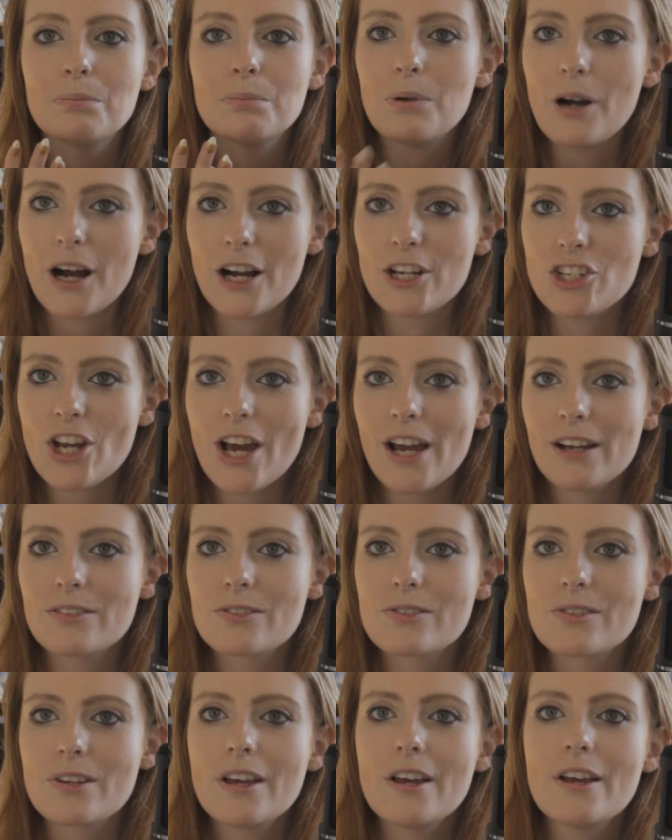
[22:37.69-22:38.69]

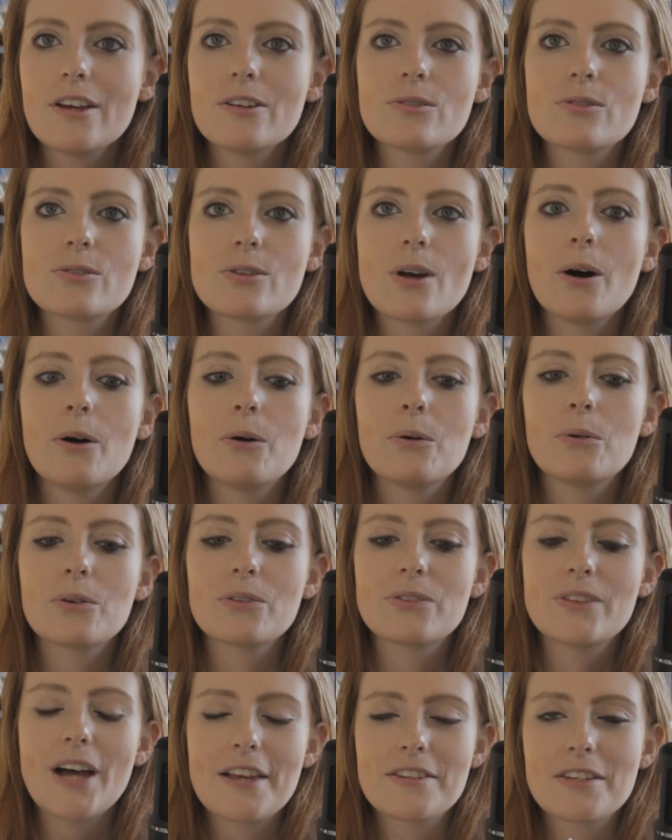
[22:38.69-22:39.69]
projects, so
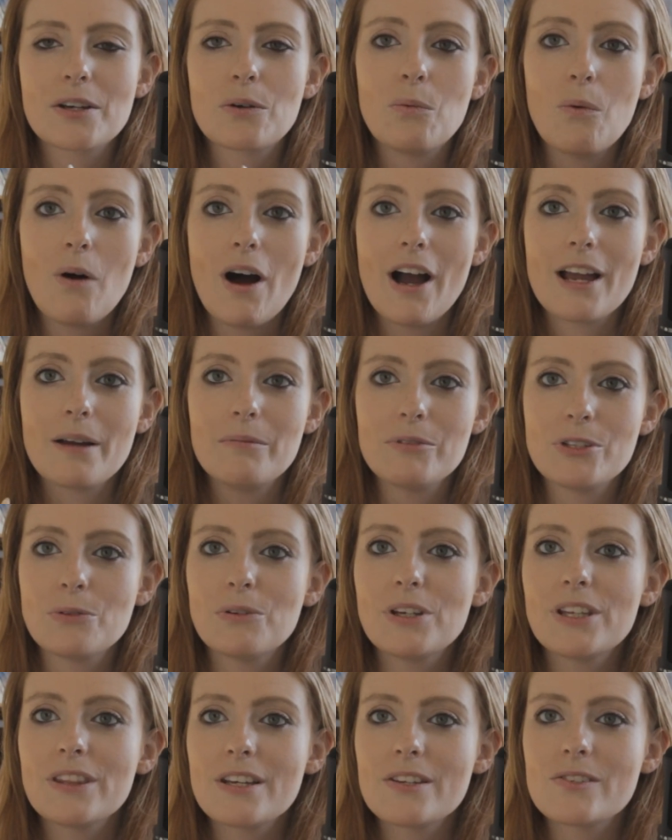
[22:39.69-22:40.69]
that's like why I'm
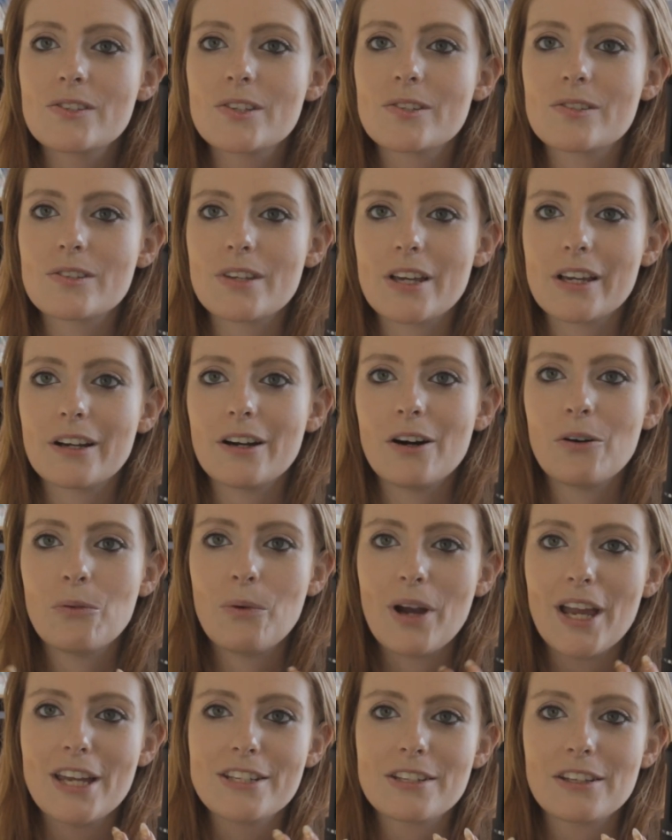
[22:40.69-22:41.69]
doing this. Is like a
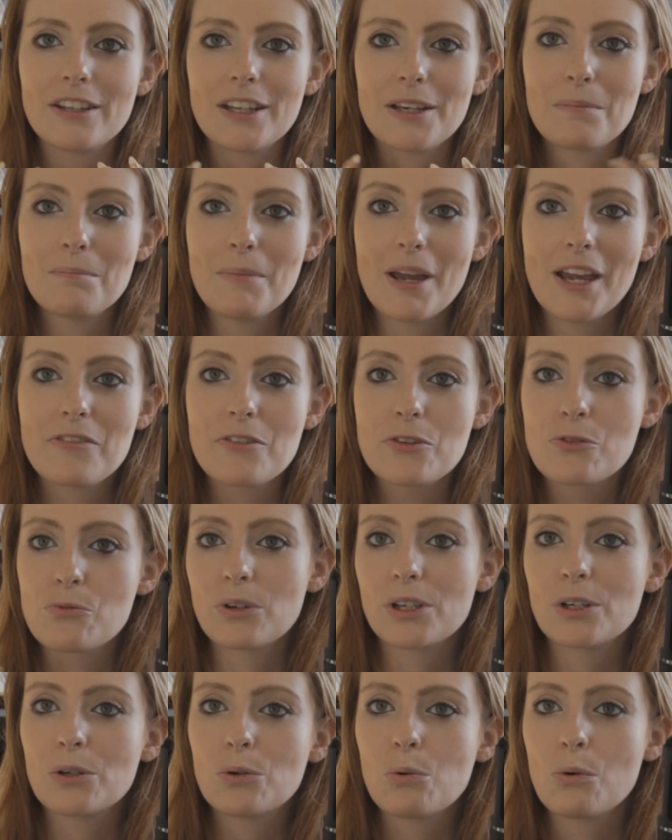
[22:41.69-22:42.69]
way to like make this
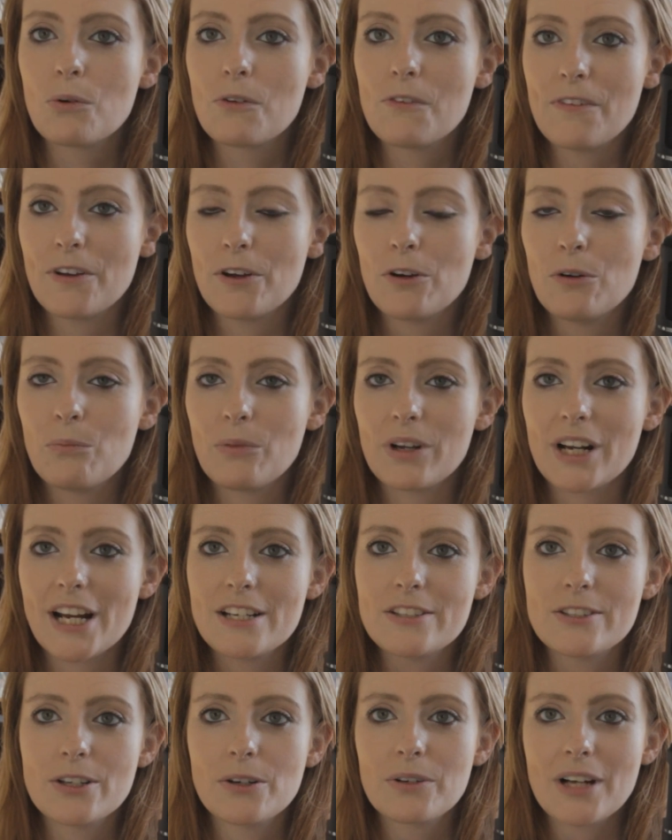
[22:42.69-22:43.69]
really cool film when I
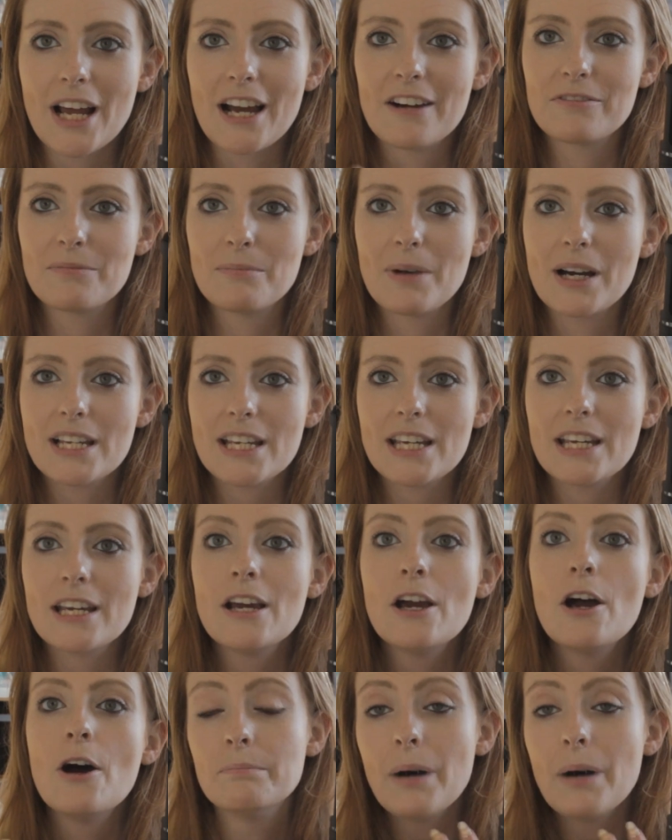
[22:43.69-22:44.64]
don't have money.